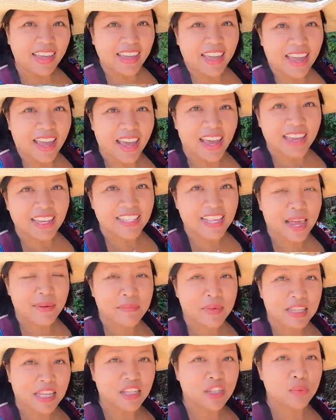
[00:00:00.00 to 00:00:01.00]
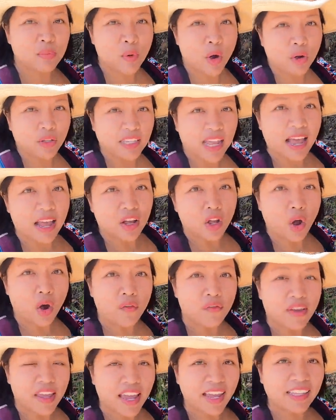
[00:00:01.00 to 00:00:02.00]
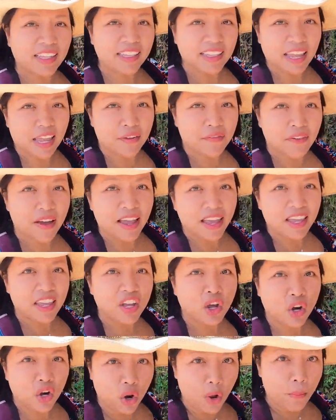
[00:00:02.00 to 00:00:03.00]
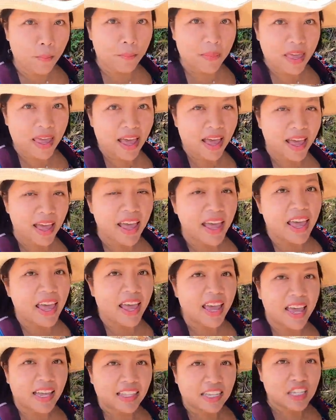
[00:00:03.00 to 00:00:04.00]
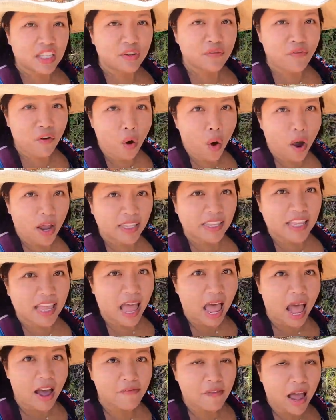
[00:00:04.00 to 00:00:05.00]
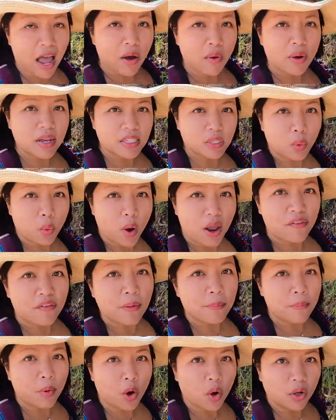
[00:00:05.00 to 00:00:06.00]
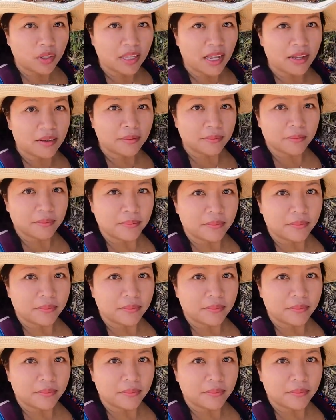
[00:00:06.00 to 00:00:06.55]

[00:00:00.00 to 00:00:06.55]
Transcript: Hi guys, I'm in a small town called Villa de Leyva in Colombia. It is four and a half hours away from Bogota.